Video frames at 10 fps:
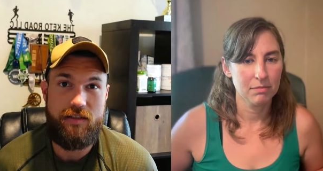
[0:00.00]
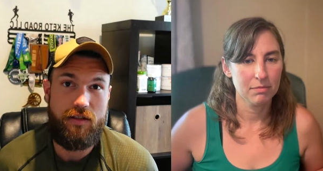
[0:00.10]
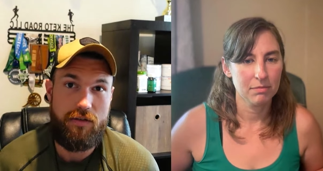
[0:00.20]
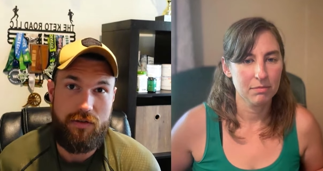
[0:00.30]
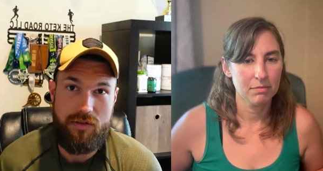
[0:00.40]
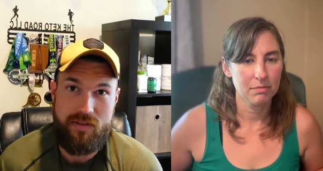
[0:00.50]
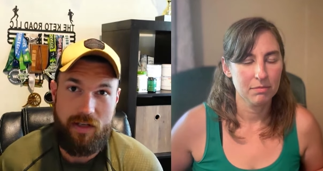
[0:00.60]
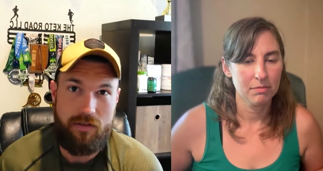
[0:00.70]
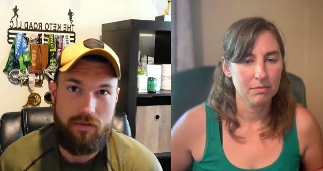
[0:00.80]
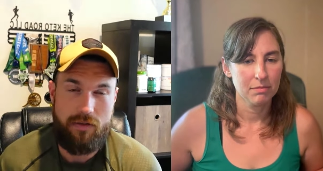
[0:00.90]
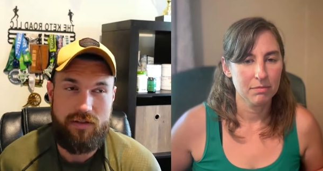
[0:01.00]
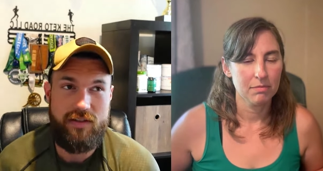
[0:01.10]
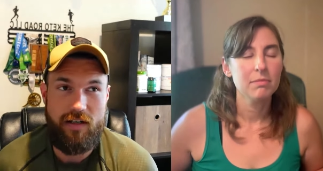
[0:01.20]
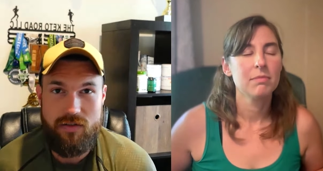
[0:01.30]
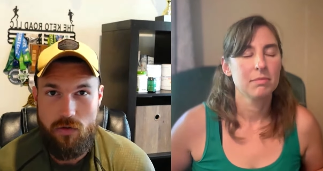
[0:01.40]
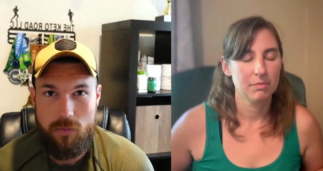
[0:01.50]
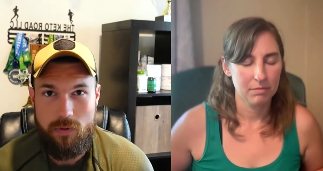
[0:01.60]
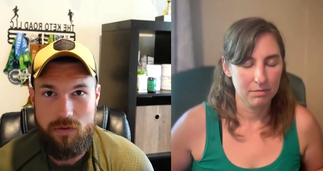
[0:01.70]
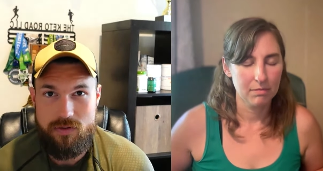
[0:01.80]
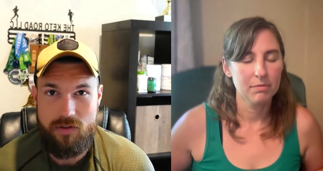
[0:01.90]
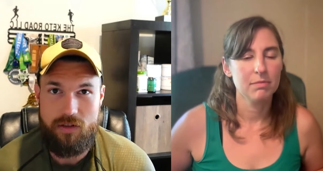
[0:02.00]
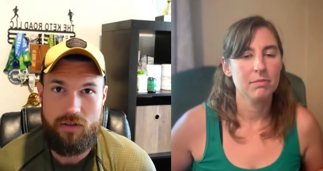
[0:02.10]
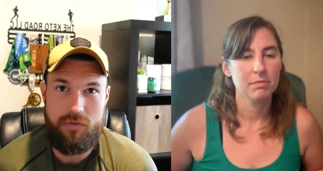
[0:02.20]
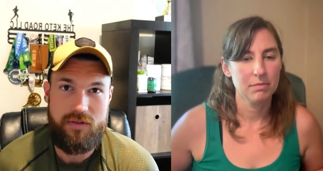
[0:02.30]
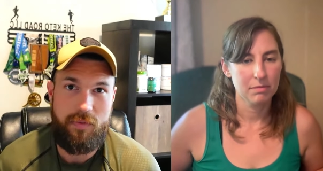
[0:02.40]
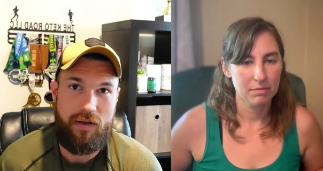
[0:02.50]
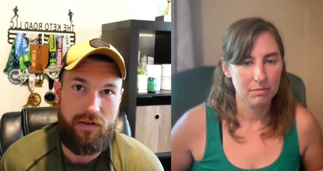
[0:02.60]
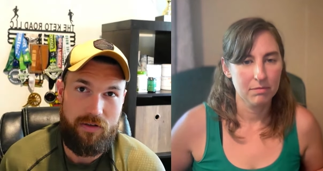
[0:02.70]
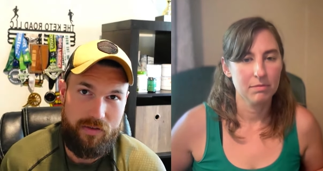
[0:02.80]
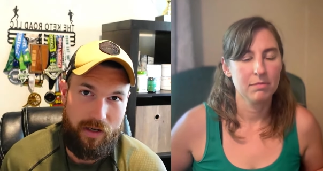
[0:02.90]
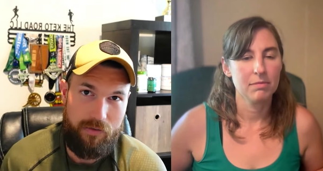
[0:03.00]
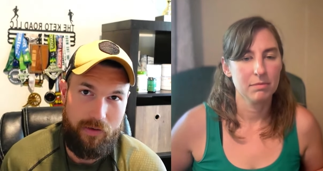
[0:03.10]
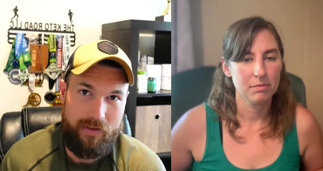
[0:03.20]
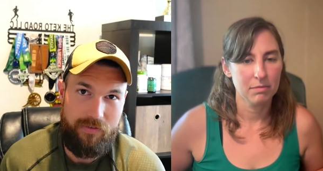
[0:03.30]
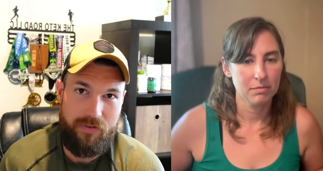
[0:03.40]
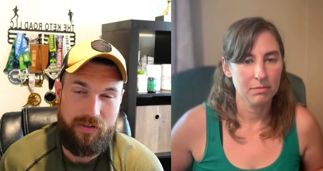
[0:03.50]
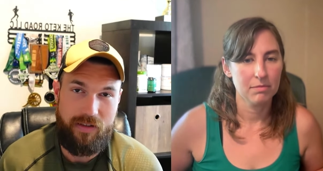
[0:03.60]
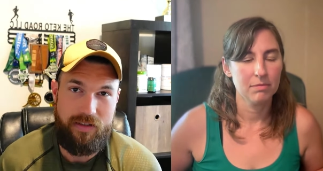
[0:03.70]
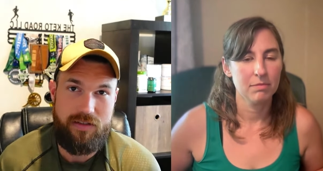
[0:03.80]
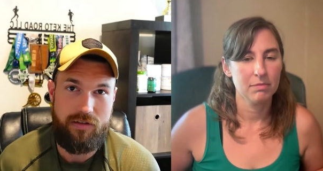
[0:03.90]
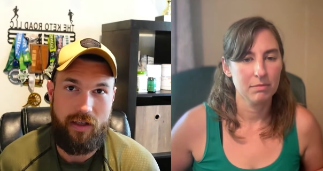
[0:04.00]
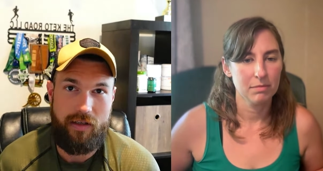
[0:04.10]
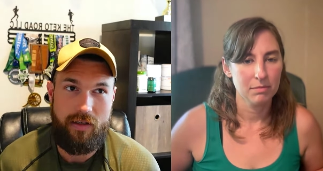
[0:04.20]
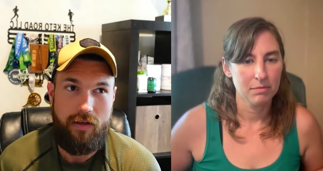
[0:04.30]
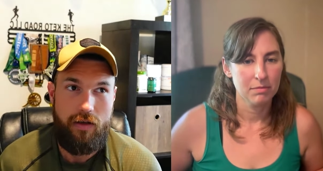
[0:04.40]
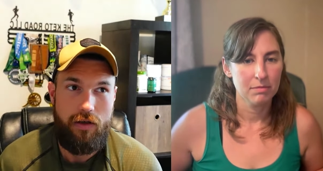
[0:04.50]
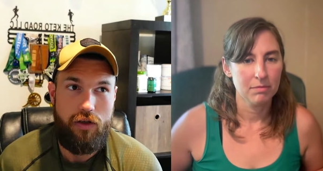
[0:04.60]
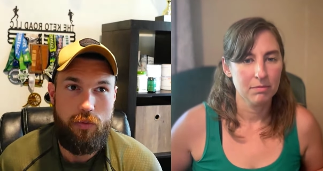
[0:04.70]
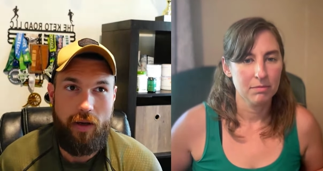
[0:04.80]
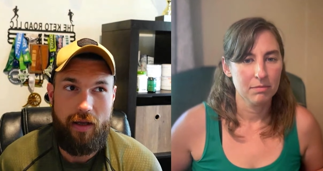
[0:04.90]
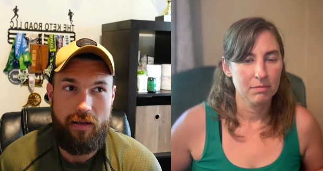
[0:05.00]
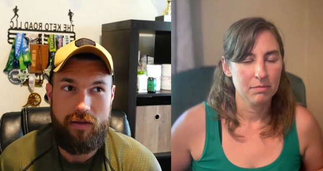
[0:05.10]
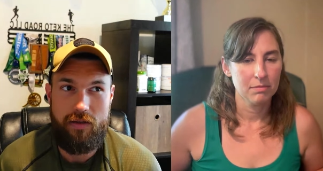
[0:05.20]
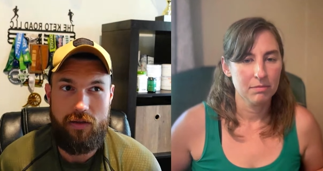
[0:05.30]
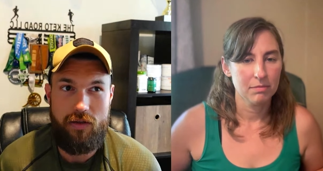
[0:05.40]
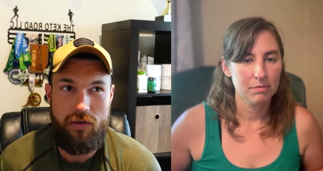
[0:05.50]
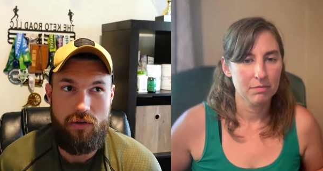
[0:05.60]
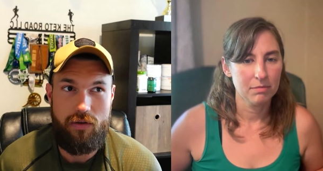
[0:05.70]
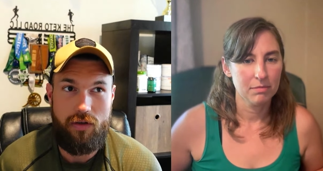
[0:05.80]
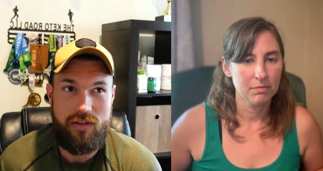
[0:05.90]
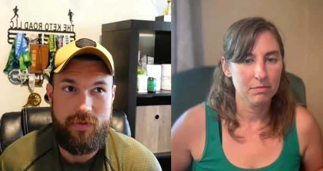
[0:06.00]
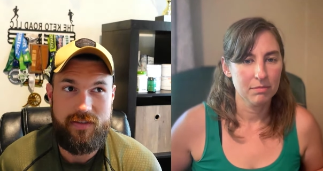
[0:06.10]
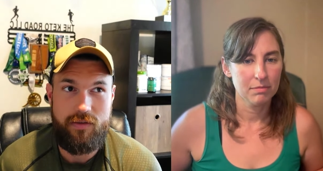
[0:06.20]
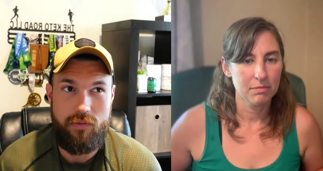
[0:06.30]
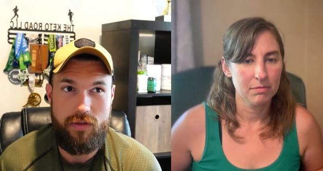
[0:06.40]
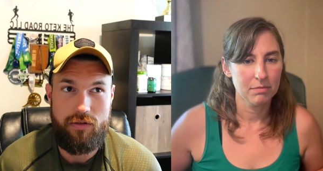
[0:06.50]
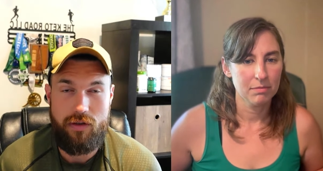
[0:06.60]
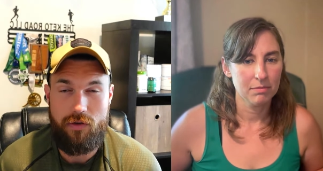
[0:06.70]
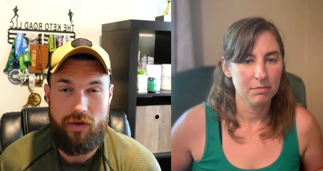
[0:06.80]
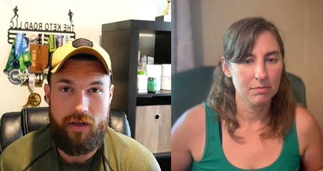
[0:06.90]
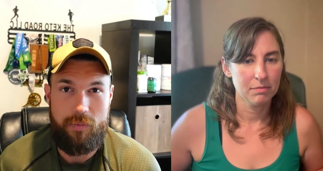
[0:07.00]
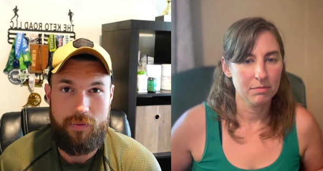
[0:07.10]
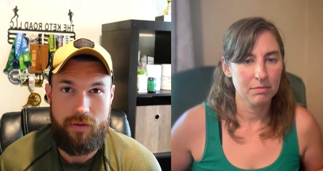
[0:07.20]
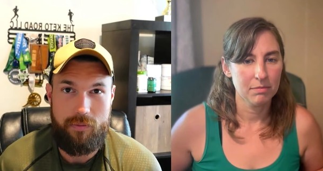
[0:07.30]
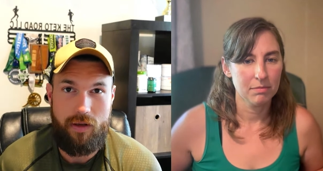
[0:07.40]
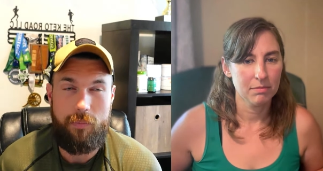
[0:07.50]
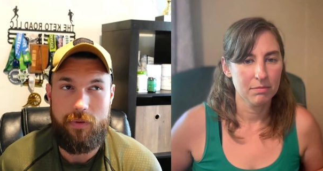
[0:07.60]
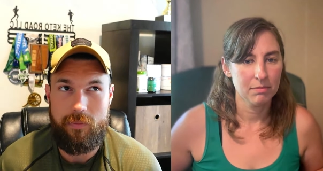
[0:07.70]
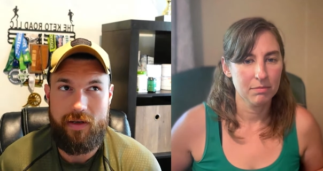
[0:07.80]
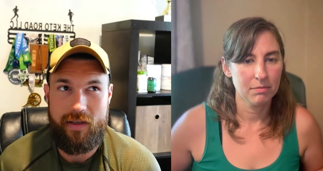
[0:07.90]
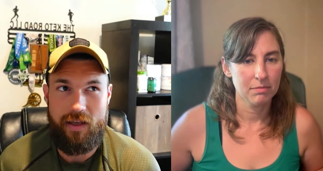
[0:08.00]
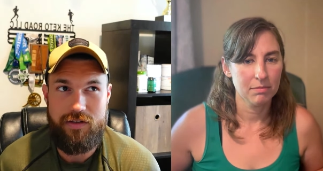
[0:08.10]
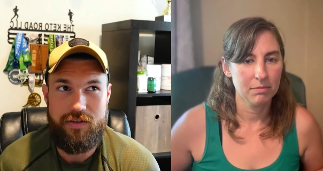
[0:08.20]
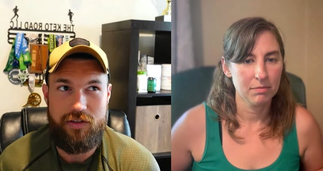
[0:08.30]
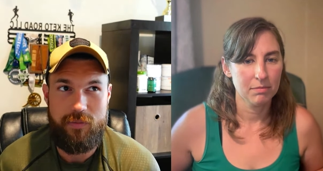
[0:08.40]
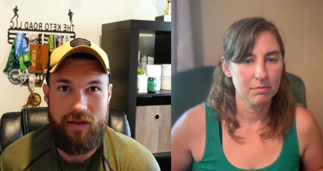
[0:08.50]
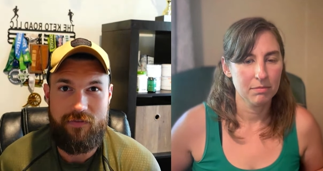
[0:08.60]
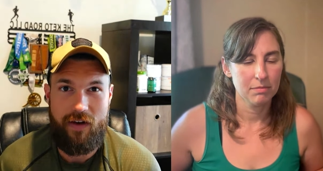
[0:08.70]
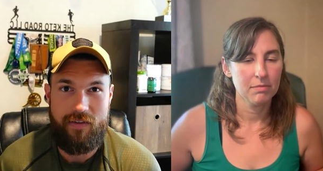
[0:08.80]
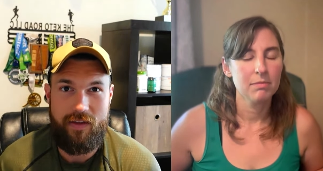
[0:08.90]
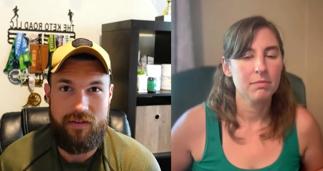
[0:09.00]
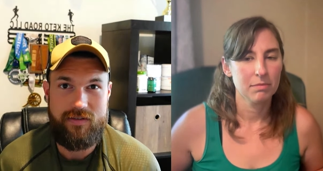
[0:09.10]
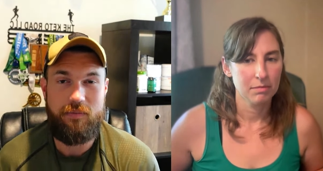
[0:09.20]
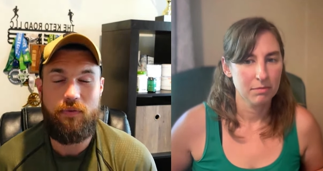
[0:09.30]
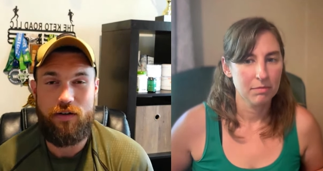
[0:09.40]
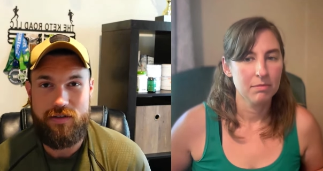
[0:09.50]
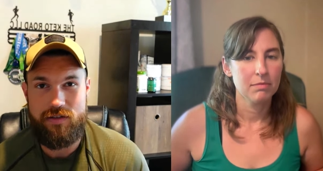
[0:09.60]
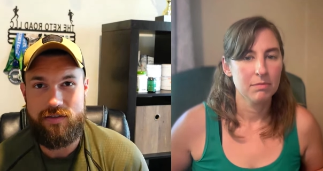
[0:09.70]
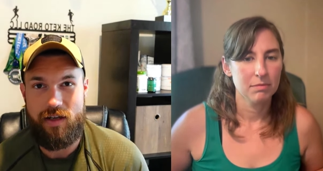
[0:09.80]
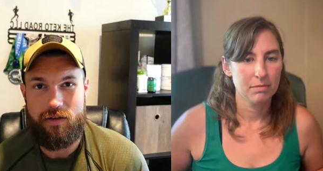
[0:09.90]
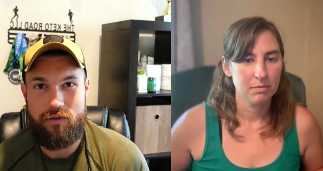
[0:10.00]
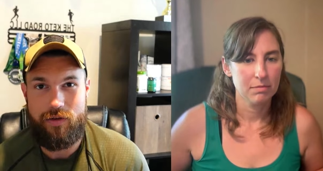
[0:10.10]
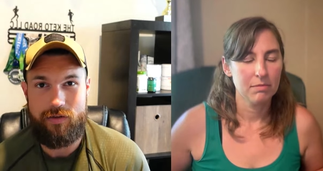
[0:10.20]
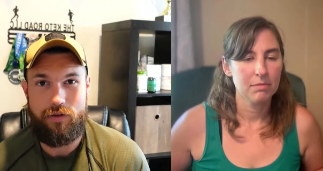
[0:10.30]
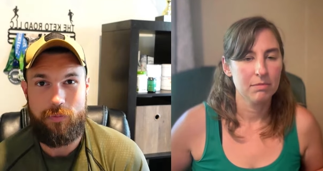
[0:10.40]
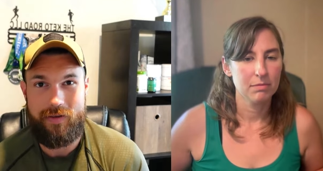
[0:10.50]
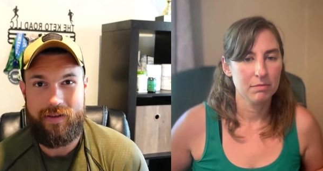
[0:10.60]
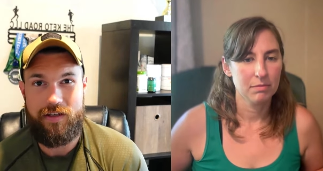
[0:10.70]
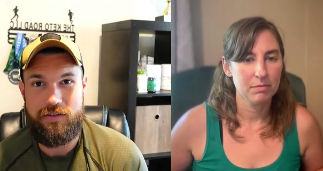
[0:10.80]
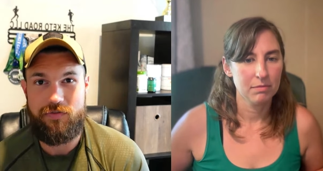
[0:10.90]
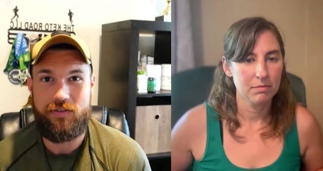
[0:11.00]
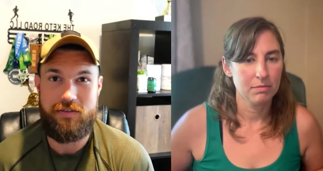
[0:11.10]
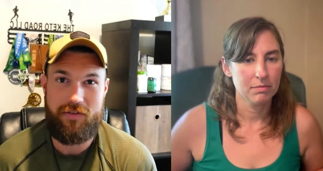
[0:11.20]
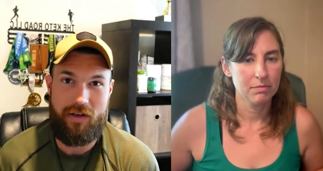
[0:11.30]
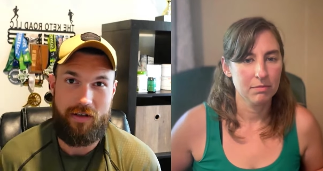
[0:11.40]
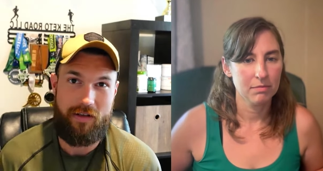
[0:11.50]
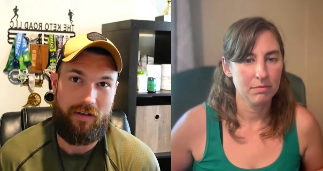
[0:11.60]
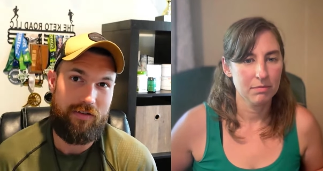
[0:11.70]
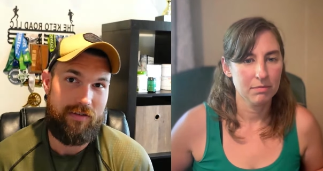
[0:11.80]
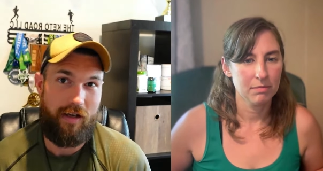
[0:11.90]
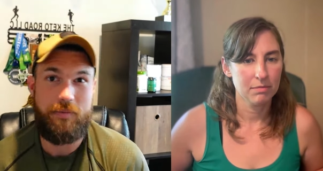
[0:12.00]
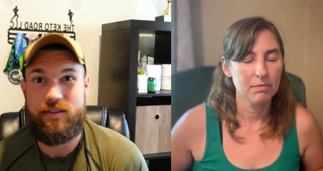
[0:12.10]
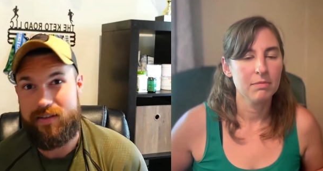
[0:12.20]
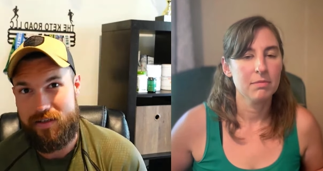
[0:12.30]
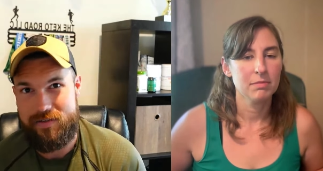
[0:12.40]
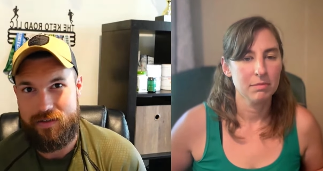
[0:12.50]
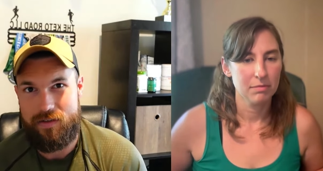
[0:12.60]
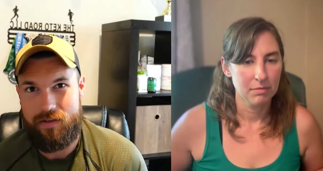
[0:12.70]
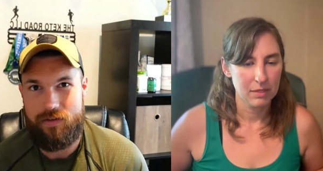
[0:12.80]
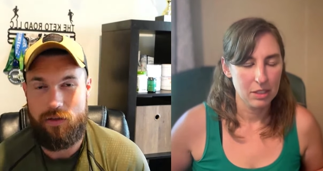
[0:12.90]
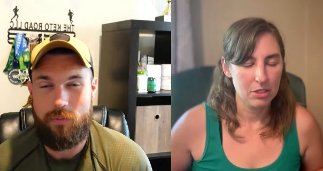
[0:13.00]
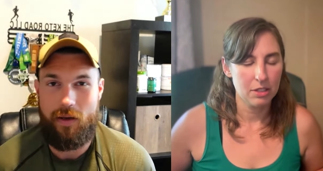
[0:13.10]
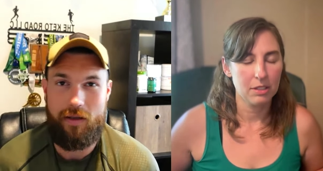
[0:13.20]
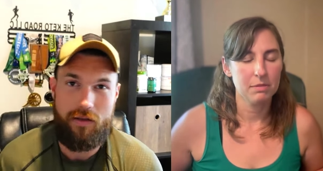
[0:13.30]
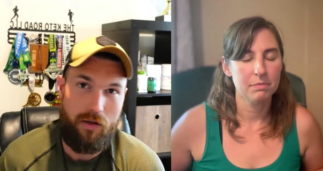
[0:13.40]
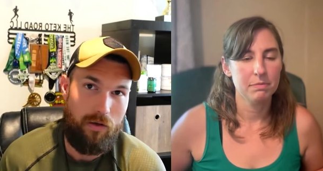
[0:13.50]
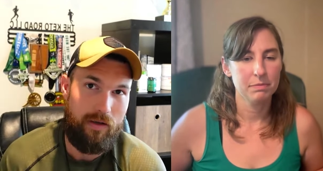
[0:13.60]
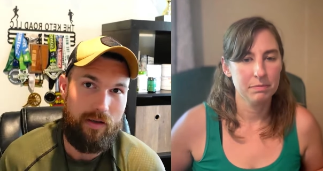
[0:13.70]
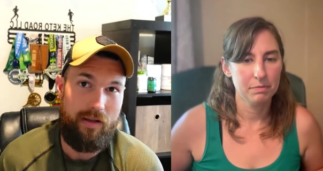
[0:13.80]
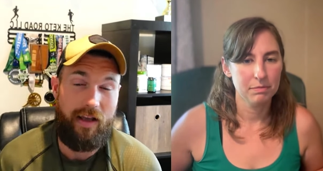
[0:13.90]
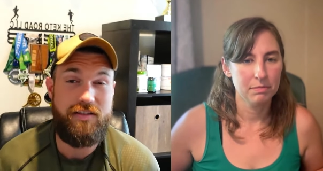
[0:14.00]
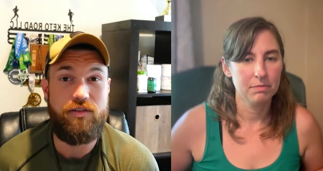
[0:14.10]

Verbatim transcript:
Speaker 1: you go through your cycle, your sex hormones are going to respond to your thyroid differently. So like you might, you know, especially when you're lowering and upping, upping medication, you might find that some parts of your cycle that lower medication feels great and other times it doesn't. And then you might, you know, and, and as you